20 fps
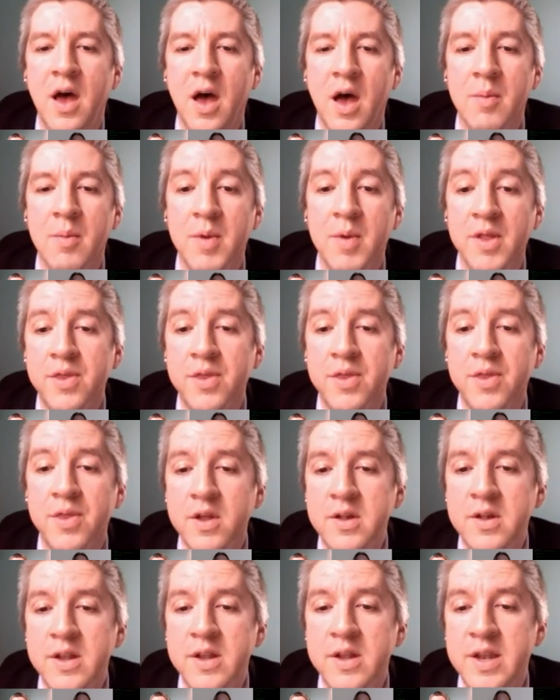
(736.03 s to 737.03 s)
And
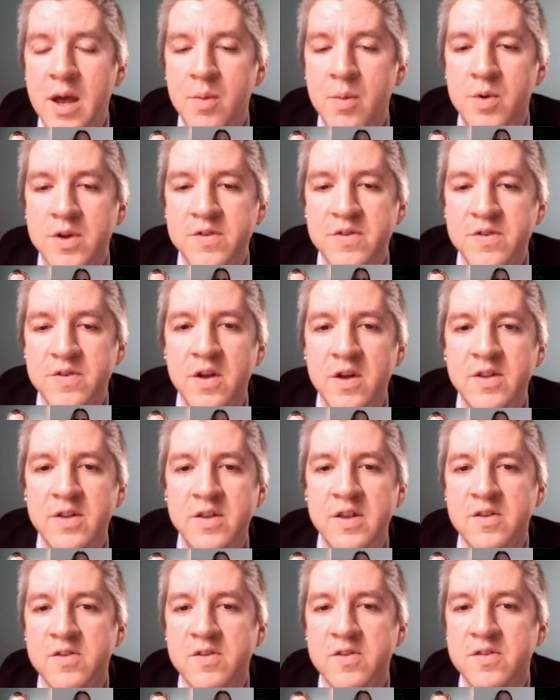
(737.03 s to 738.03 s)
thirdly, now we're
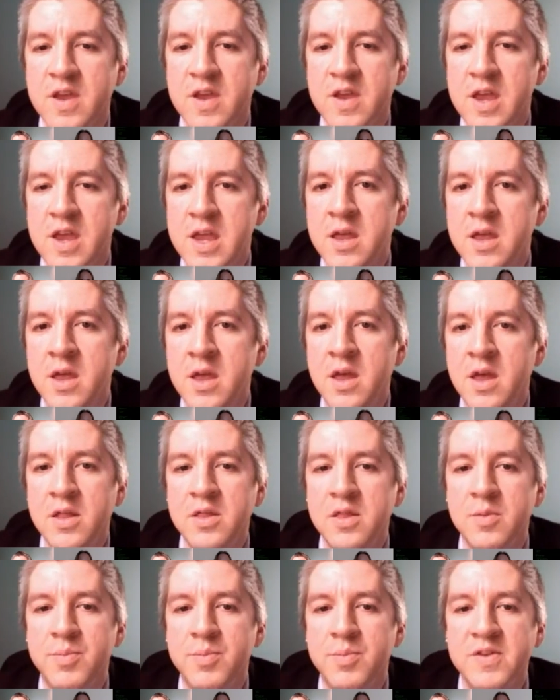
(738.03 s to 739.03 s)
starting to see
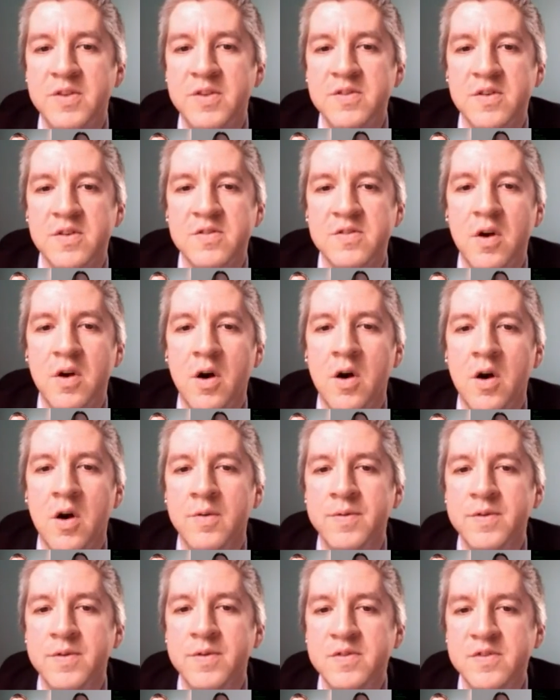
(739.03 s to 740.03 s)
the business
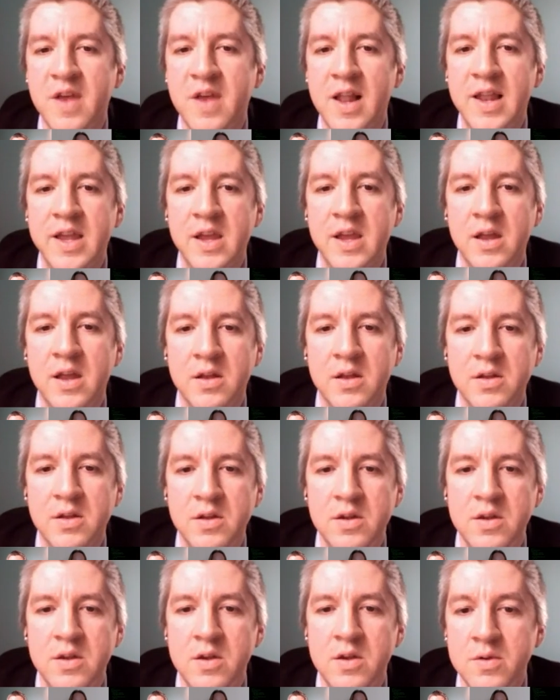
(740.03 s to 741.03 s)
of selling
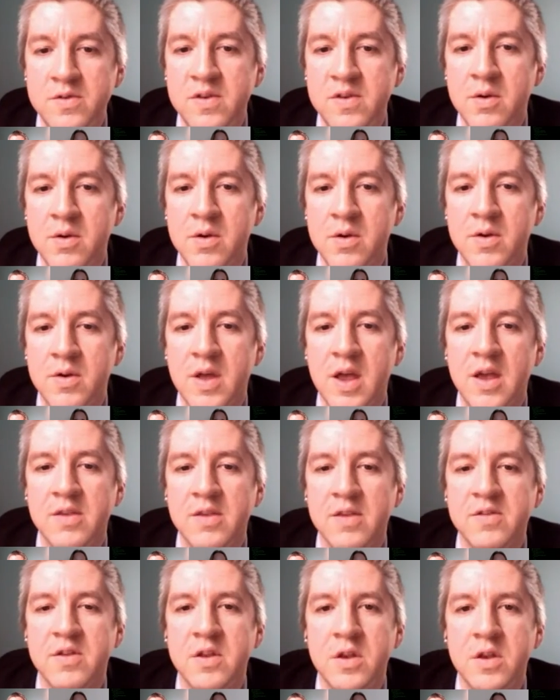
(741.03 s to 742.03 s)
new 0
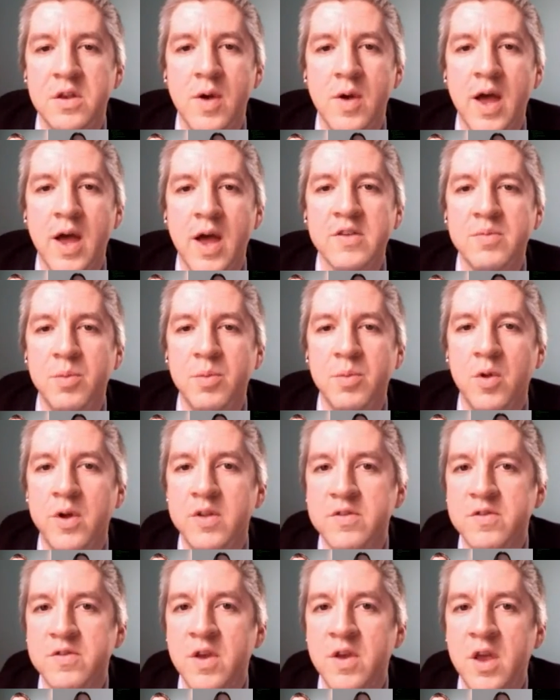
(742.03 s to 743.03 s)
days and new
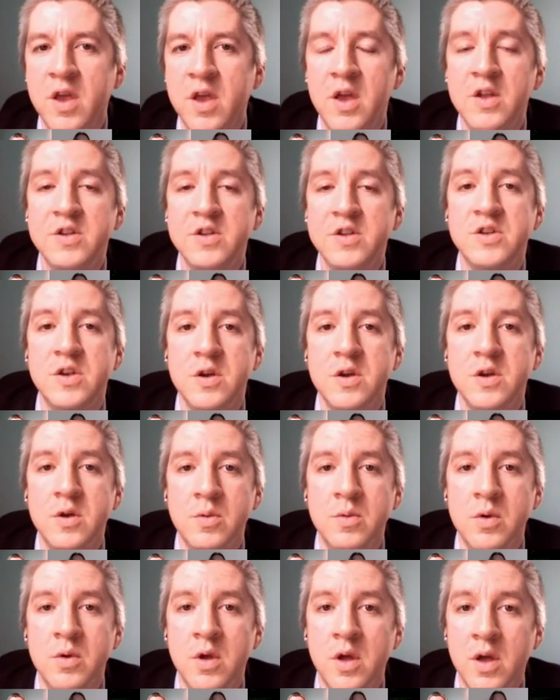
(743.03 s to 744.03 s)
exploits
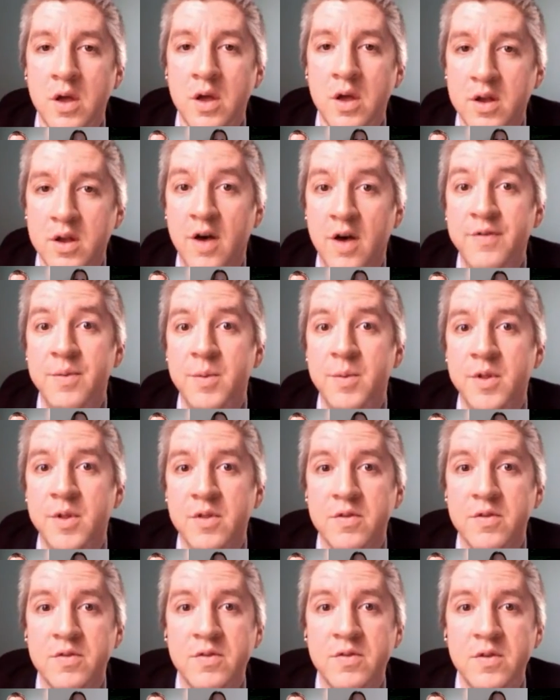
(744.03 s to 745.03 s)
to
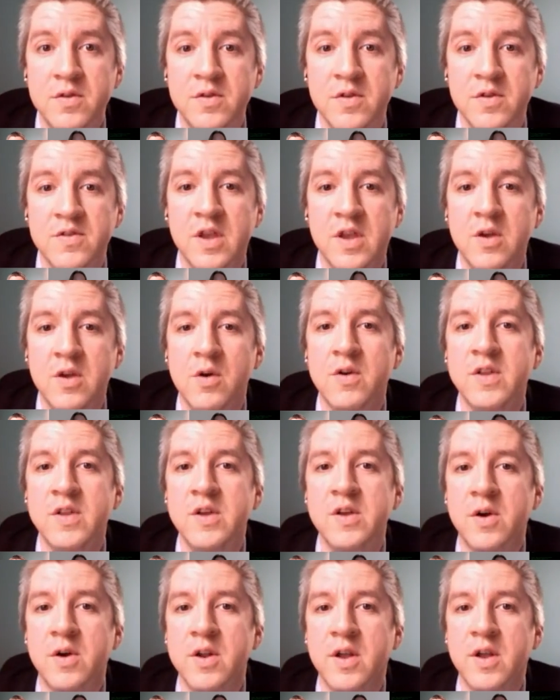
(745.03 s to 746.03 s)
governments, to
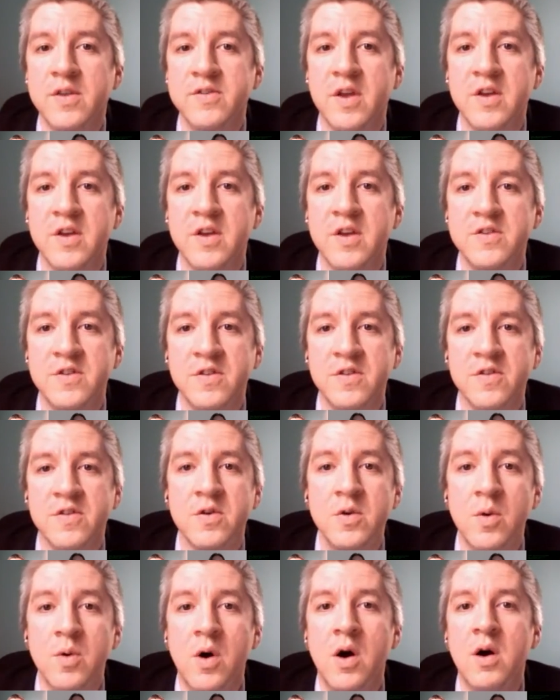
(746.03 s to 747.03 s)
security organizations
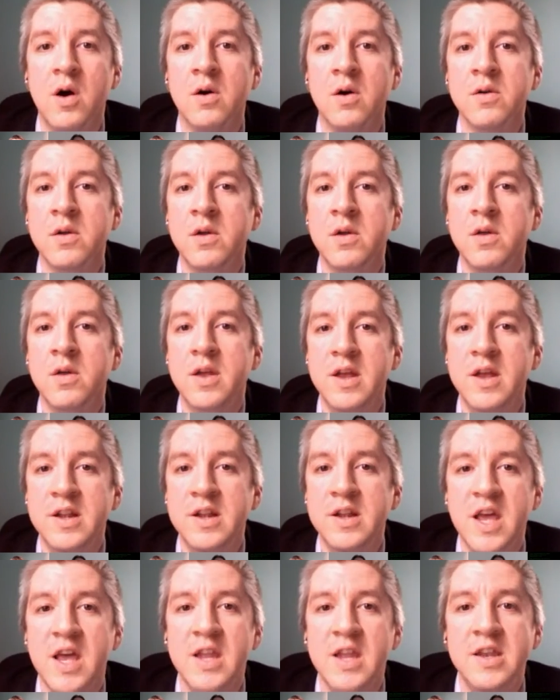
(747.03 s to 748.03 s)
who are
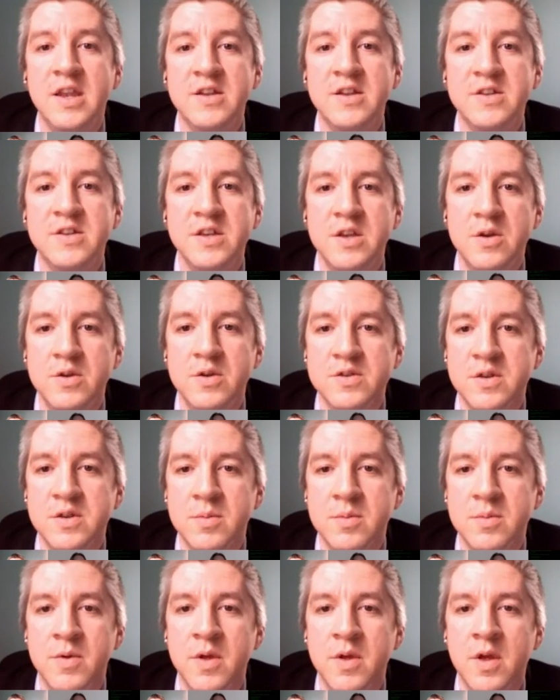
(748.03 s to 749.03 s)
intending to use
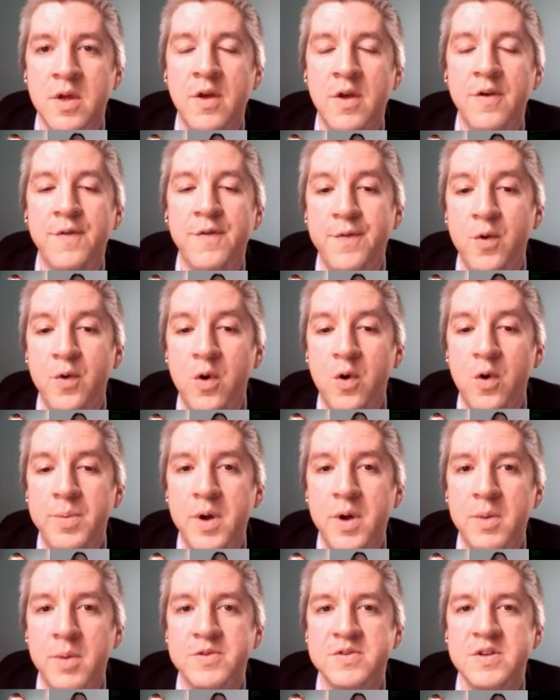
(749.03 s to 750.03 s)
them for
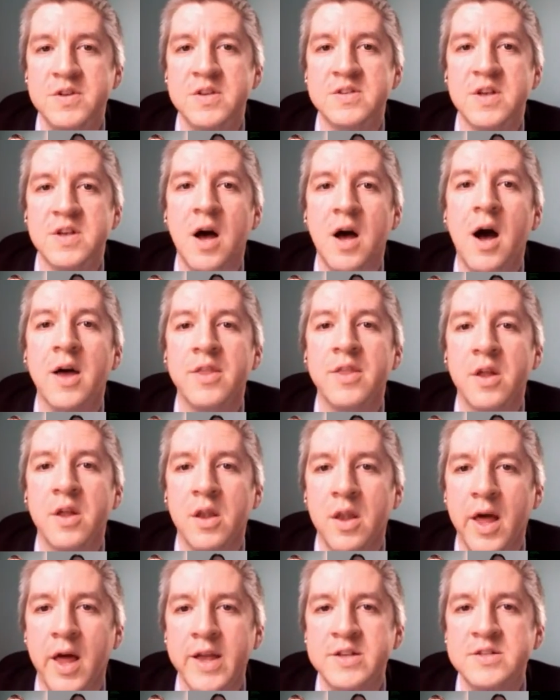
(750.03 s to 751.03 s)
purposes either
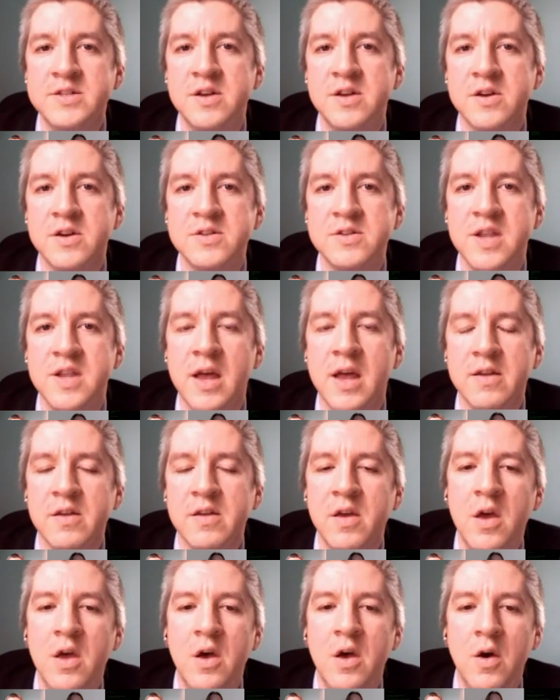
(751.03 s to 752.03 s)
like
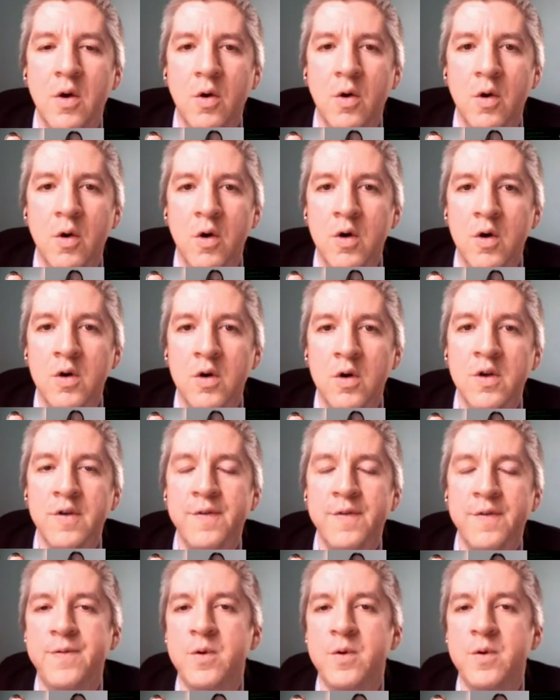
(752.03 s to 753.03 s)
Stuxnet or
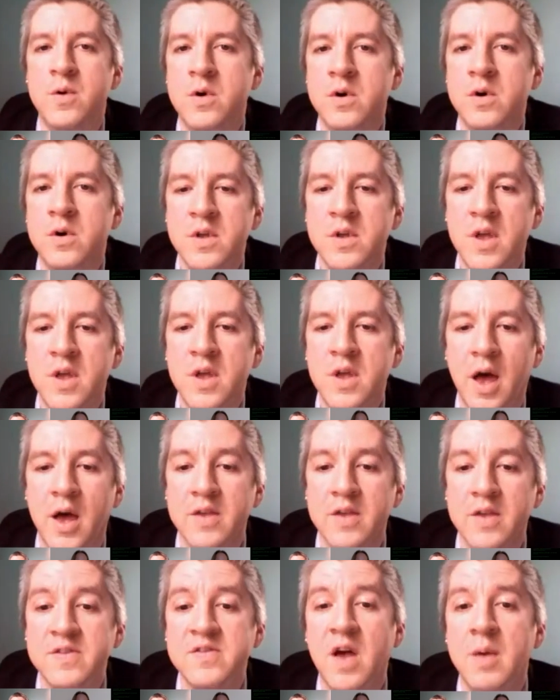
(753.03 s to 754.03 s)
for
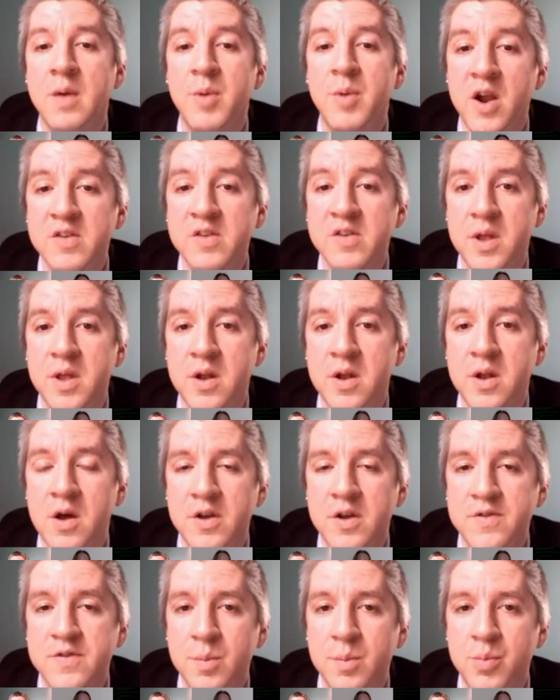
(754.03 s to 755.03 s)
cyber
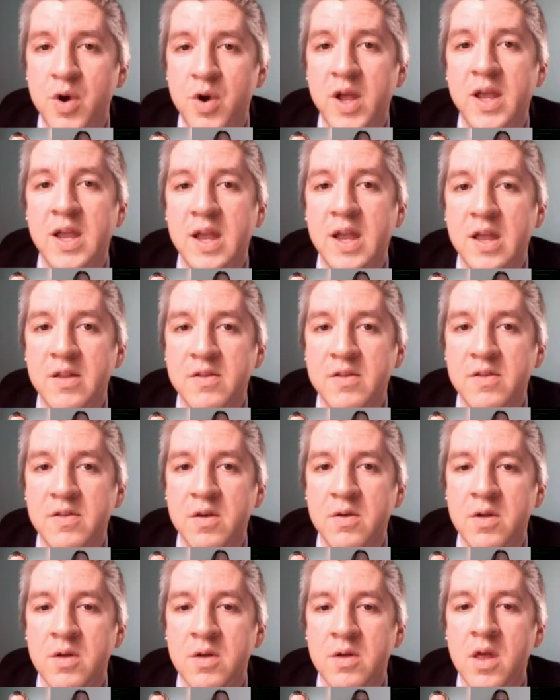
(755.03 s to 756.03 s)
espionage, for breaking
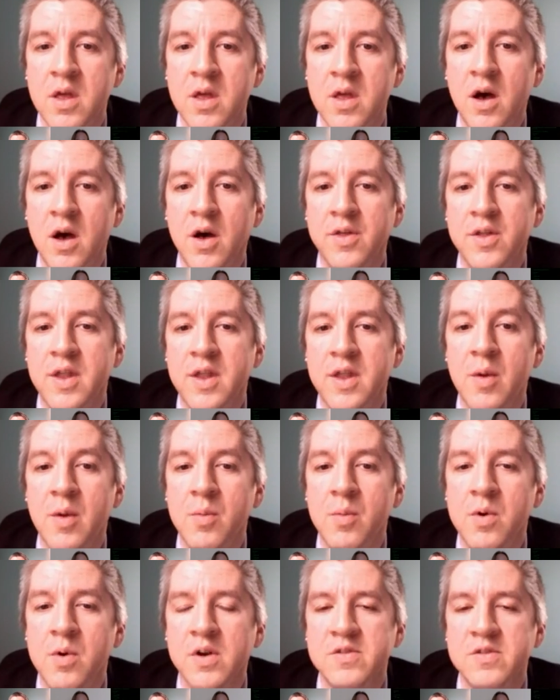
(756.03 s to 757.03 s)
into other
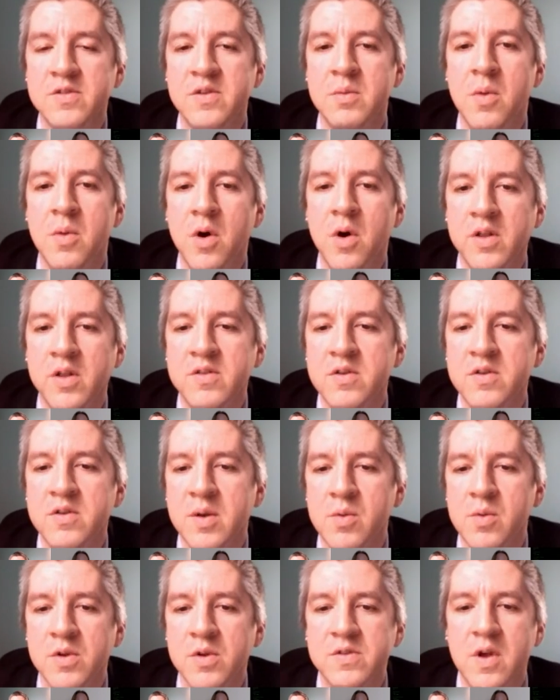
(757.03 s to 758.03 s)
networks and monitoring
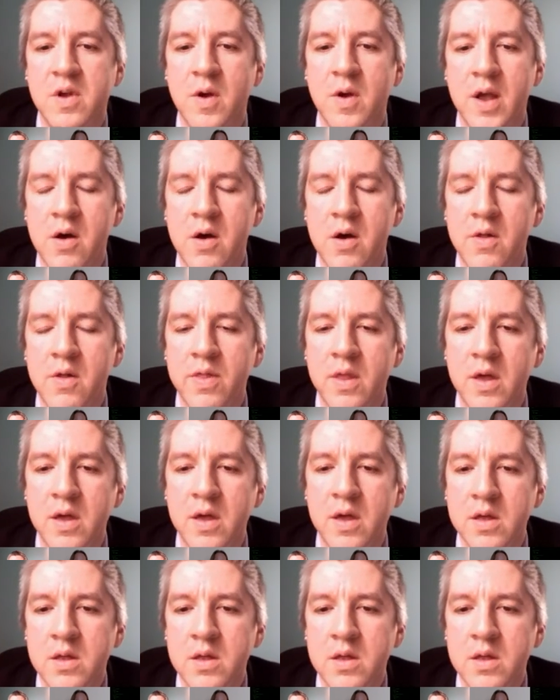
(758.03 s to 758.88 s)
what's going on there.